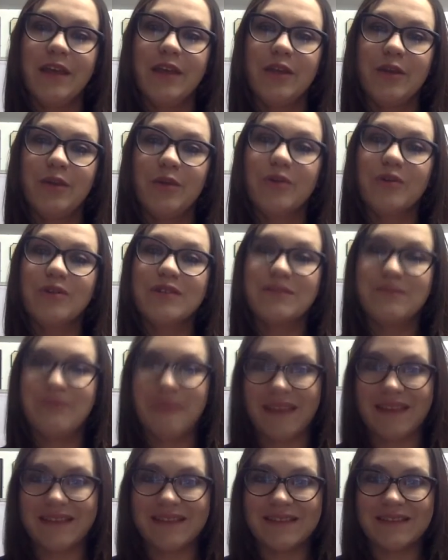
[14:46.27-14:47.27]
your
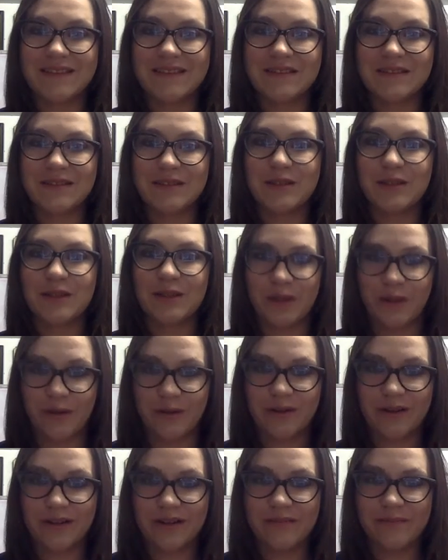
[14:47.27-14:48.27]
space to
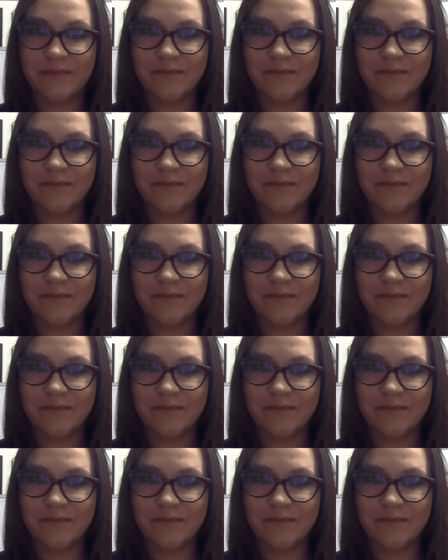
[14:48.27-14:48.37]
learn.